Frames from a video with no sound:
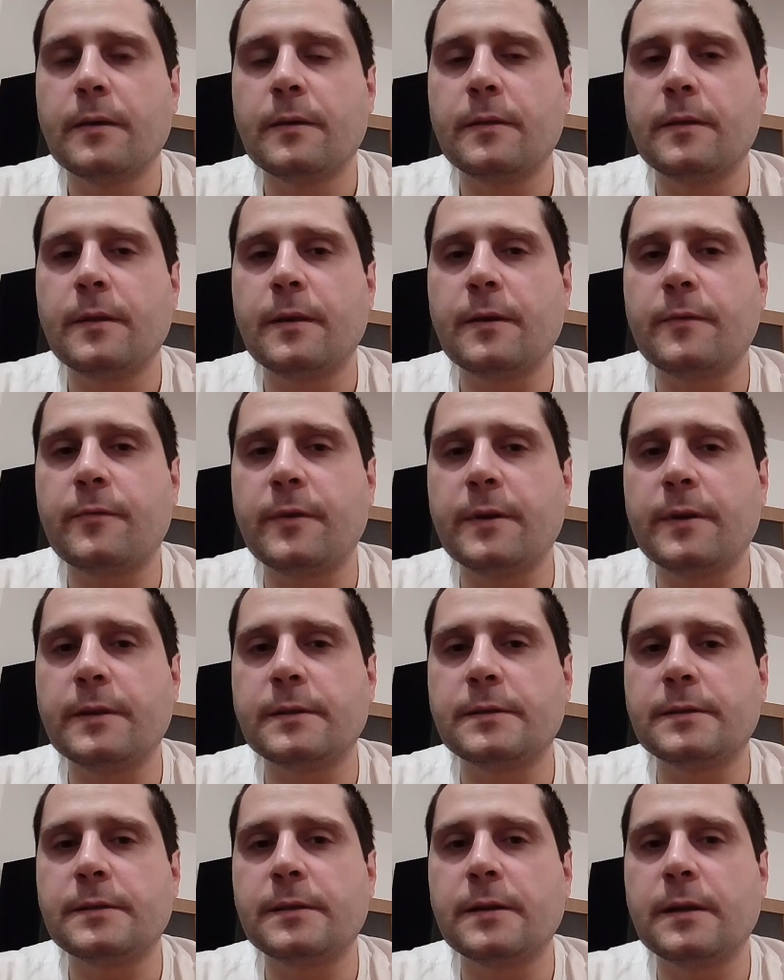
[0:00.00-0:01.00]
Dear
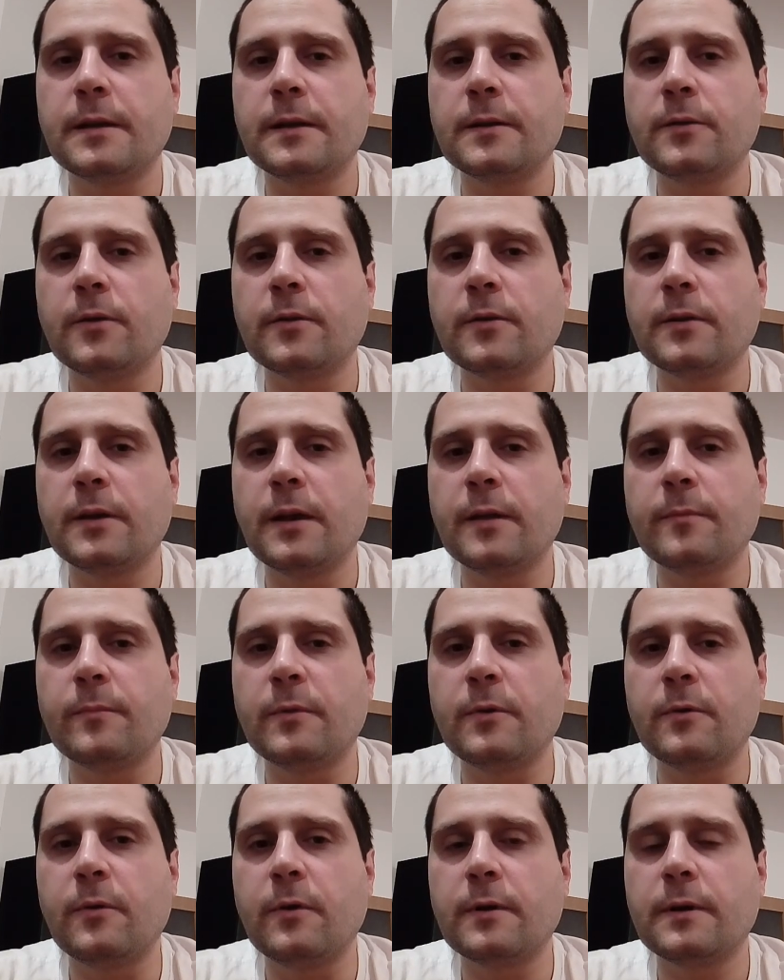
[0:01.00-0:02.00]
friends, don't get me
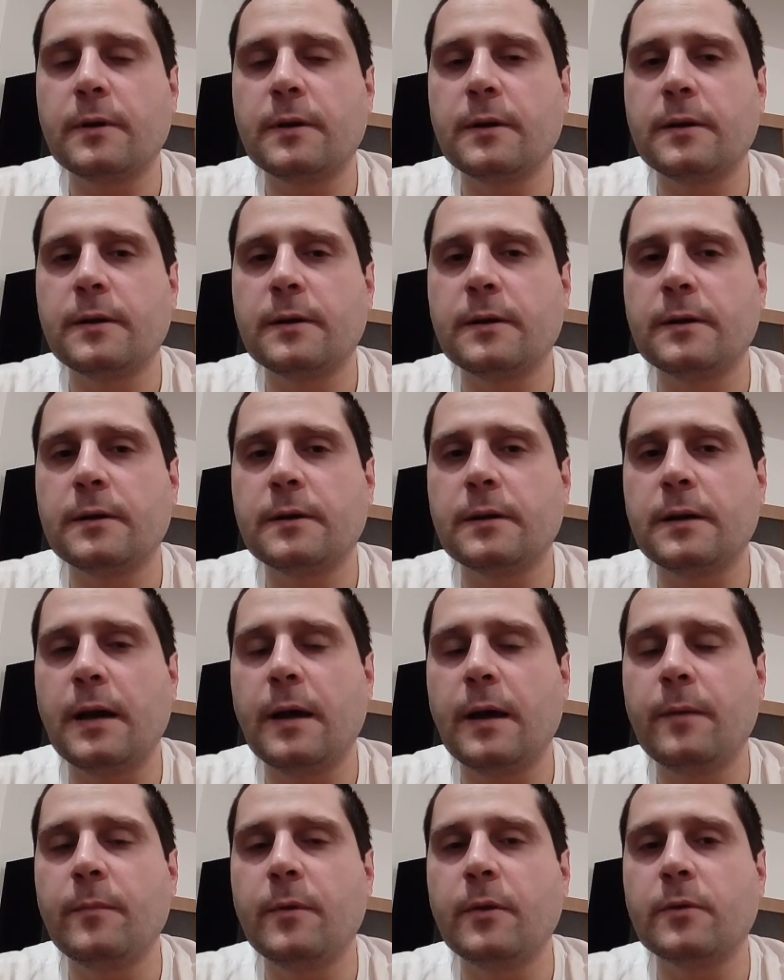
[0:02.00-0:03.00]
wrong,
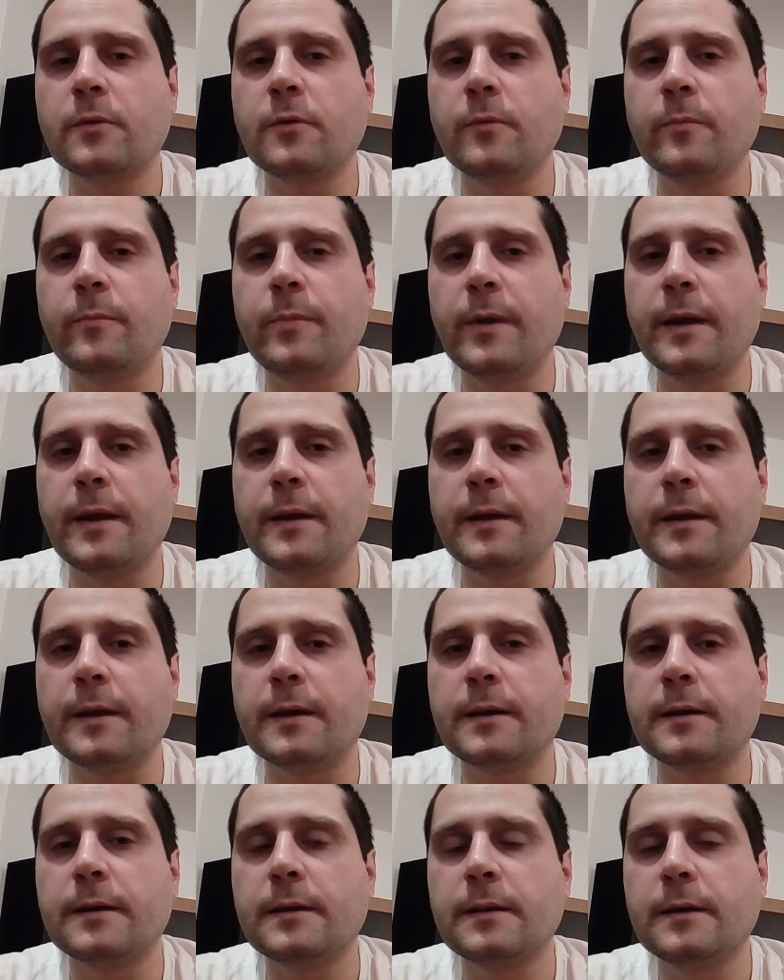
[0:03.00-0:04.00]
I'm not complaining,
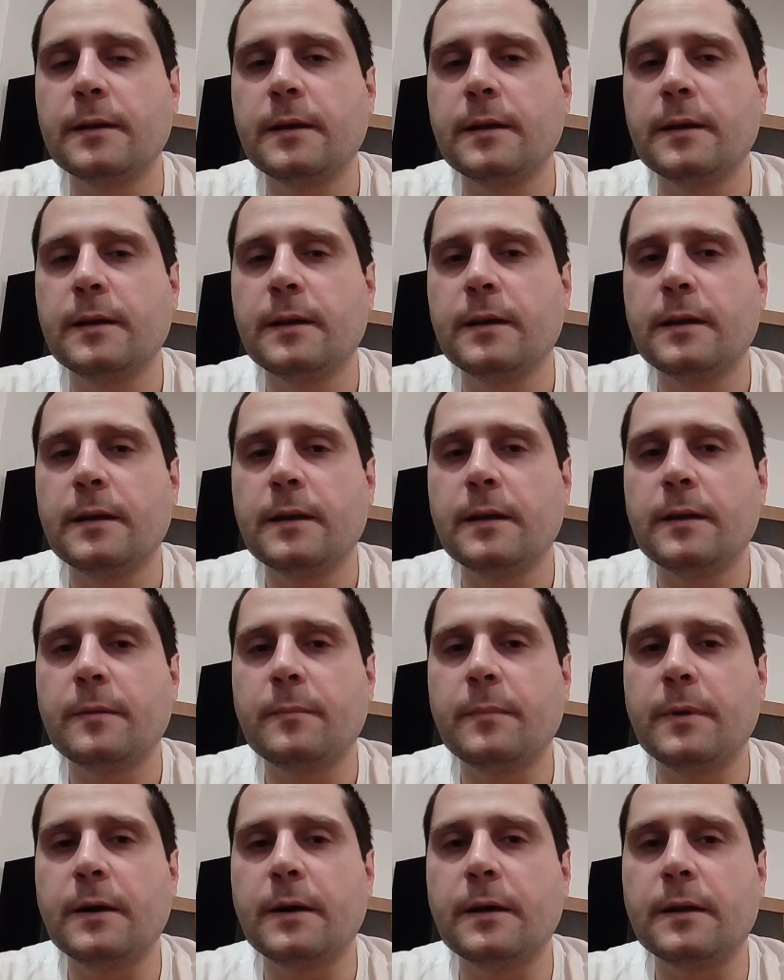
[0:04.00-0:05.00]

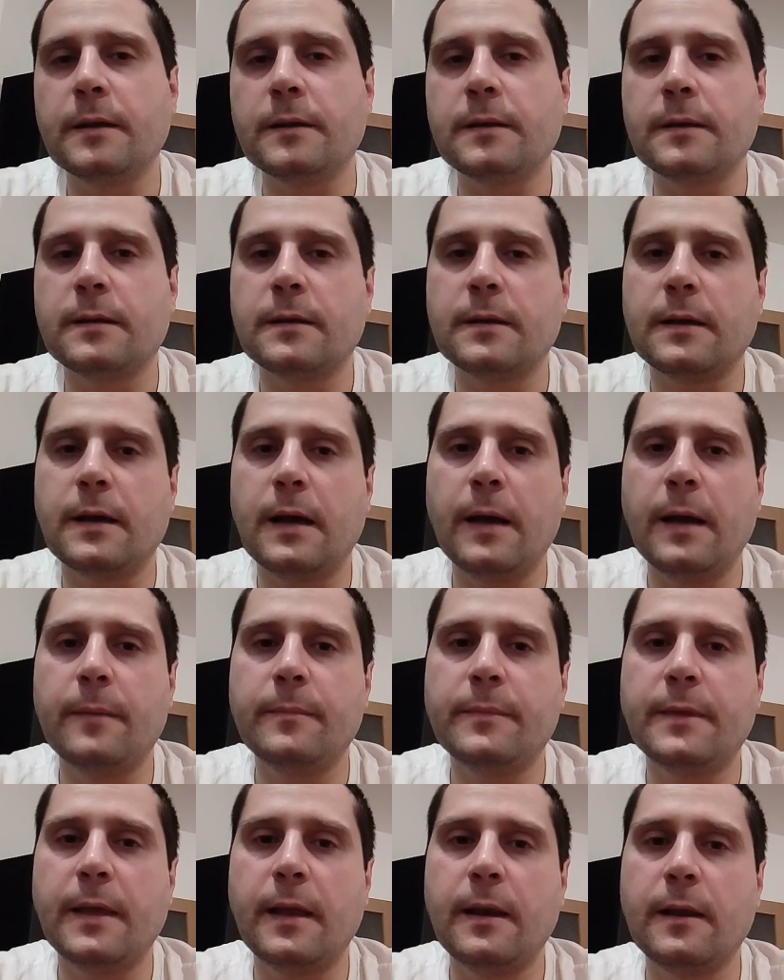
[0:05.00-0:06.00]
but I'm
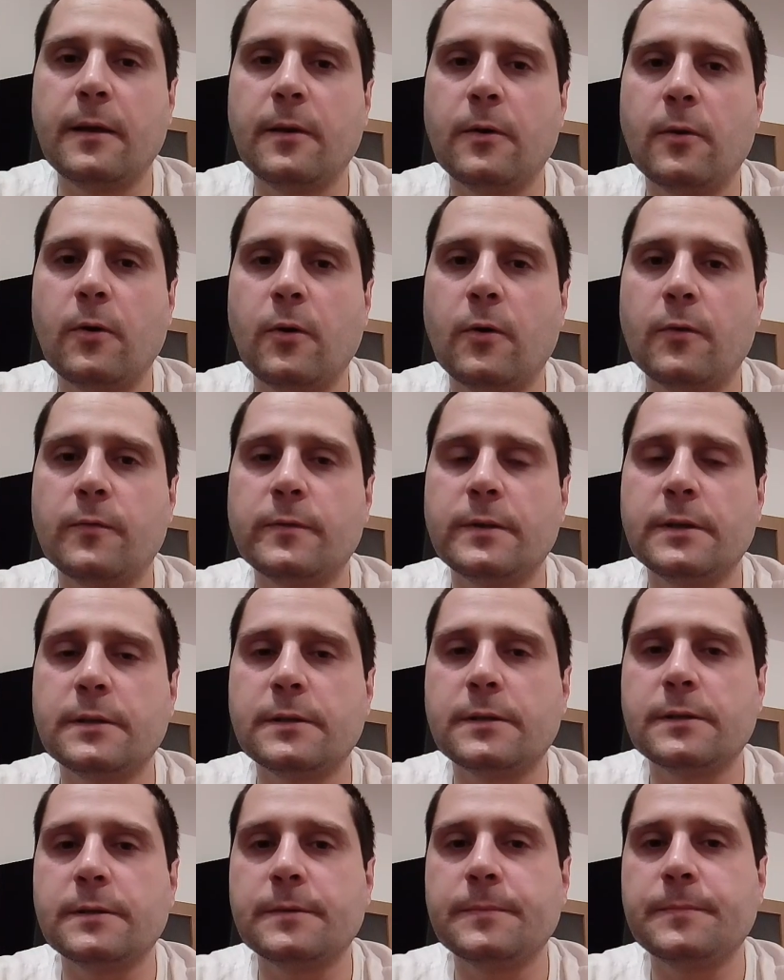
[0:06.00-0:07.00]
telling you all of
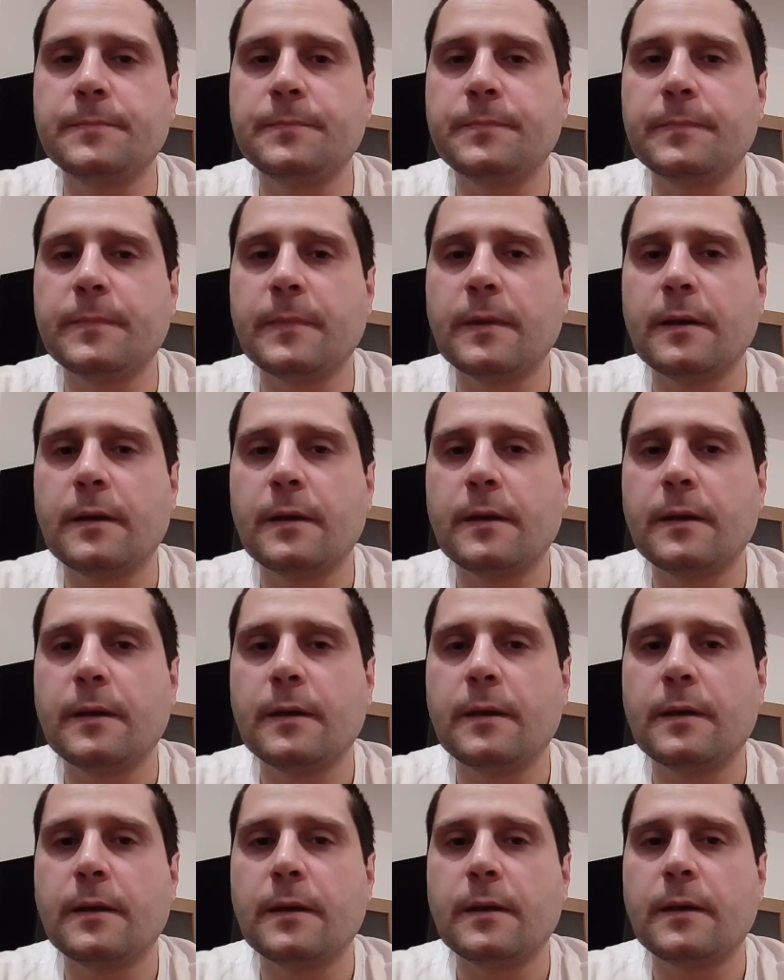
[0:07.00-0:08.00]
this
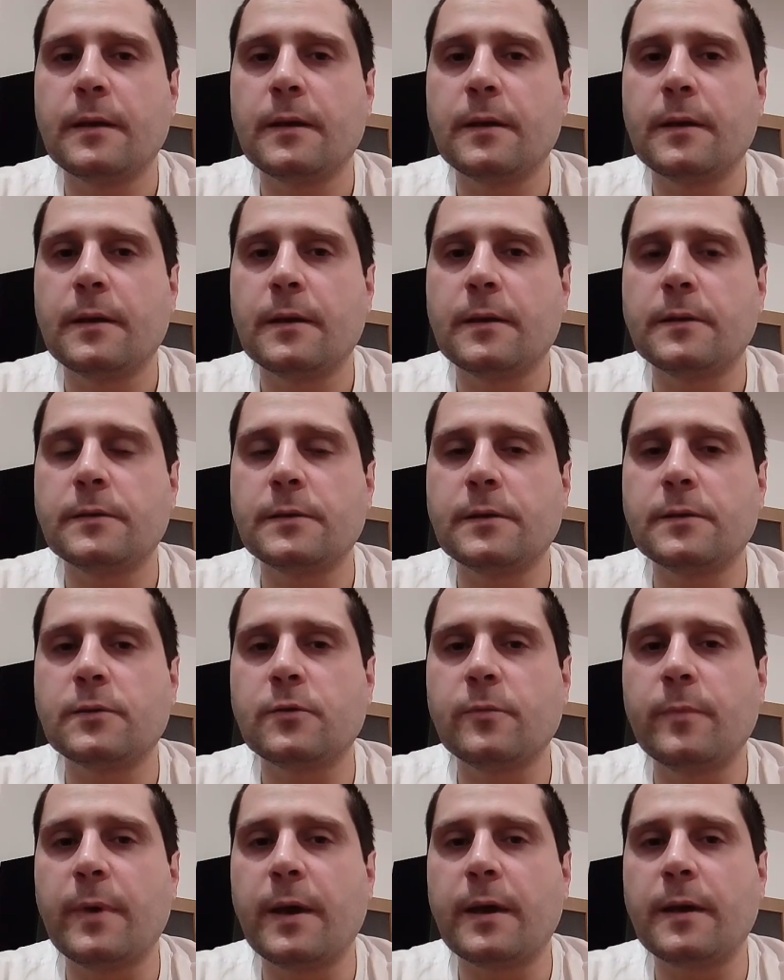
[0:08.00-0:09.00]
just to
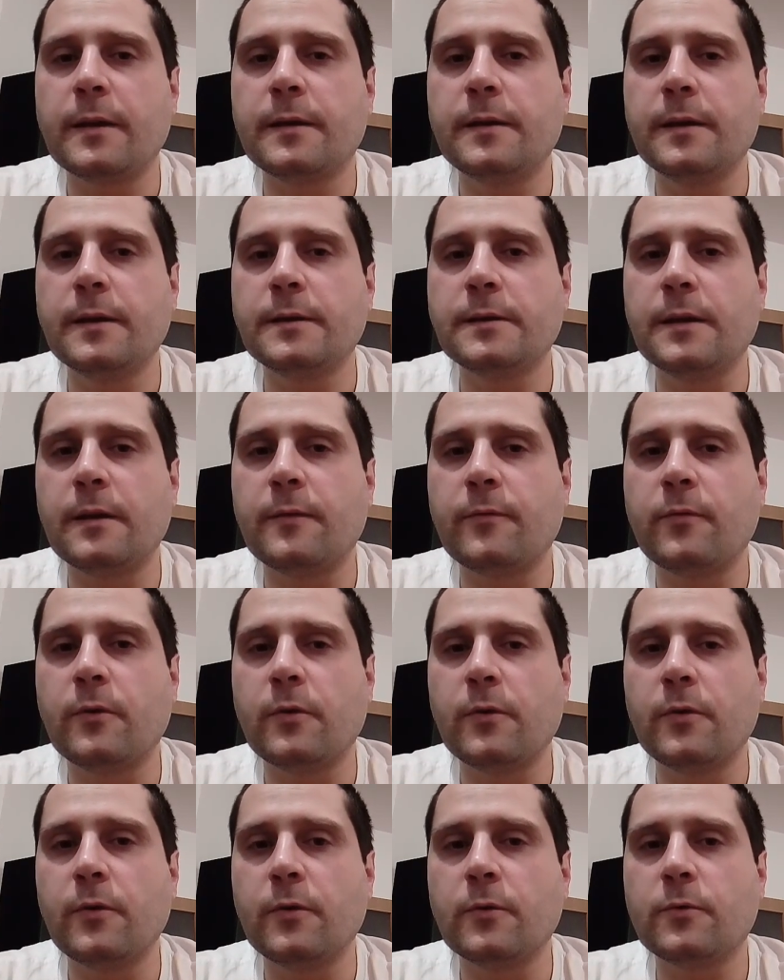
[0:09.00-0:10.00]
make it easier for
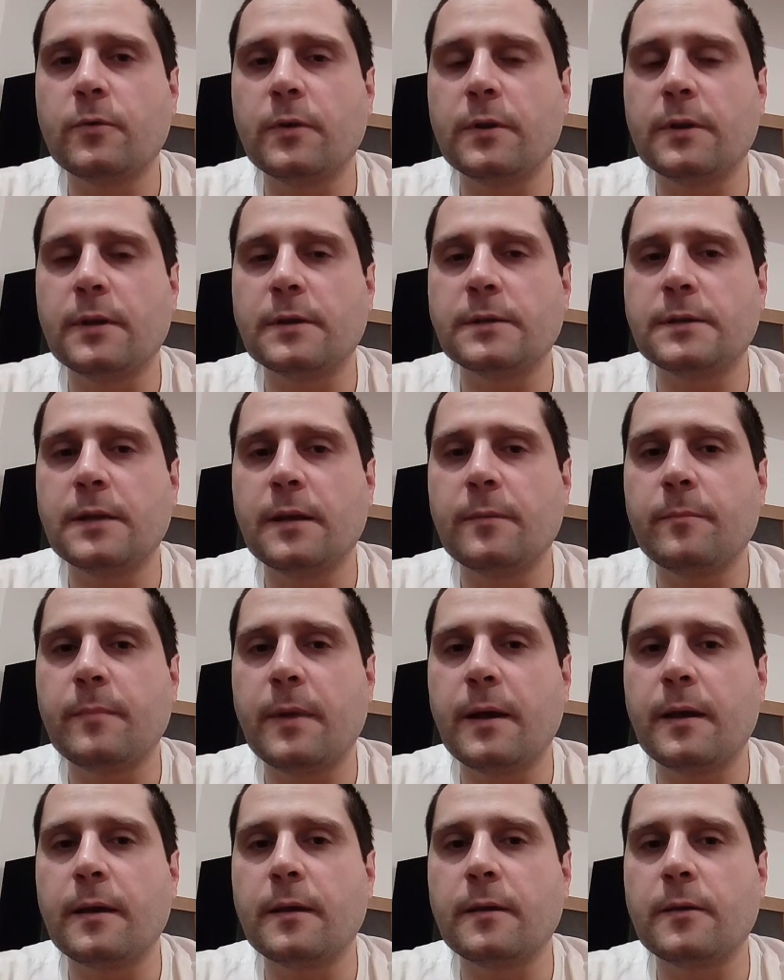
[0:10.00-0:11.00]
you to understand
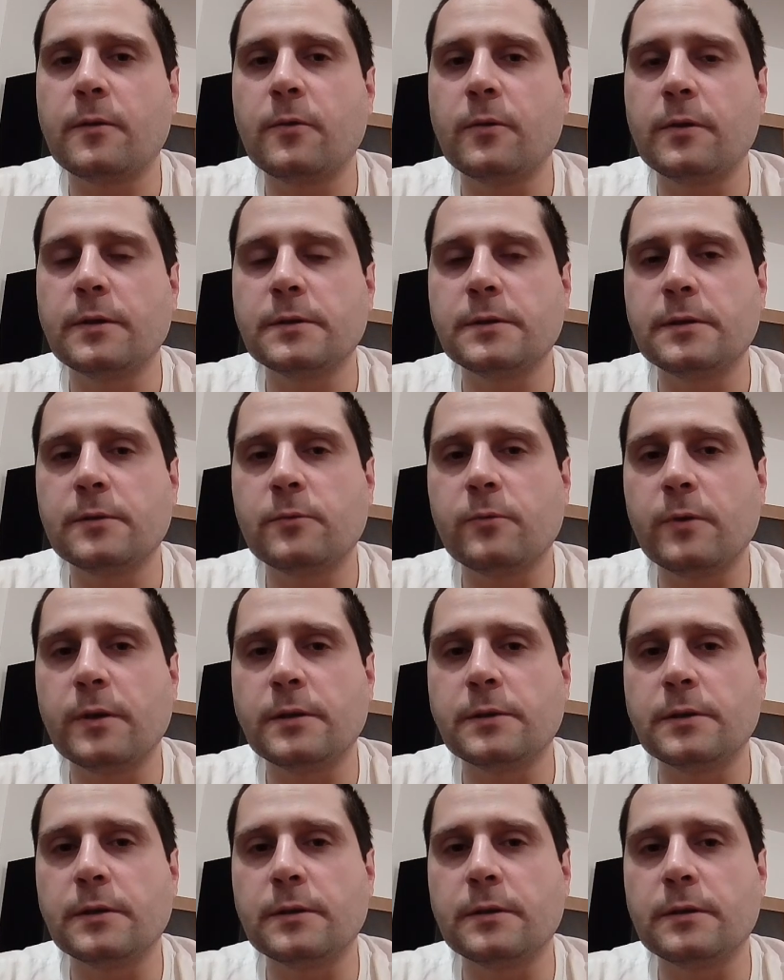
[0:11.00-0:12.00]
my current
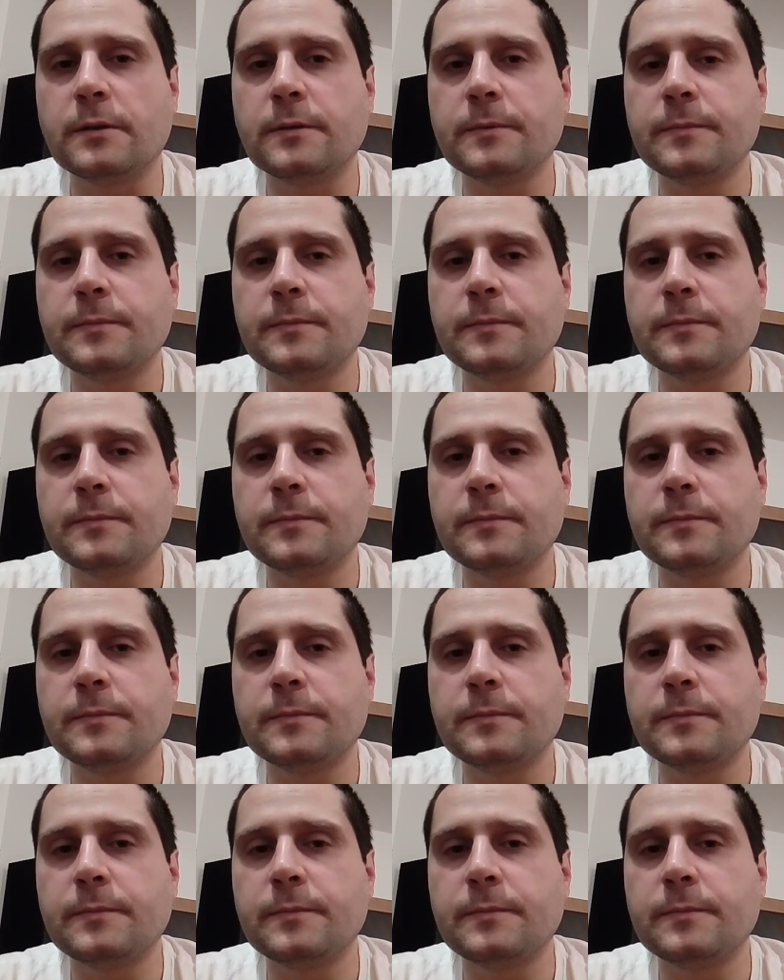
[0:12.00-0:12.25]
situation.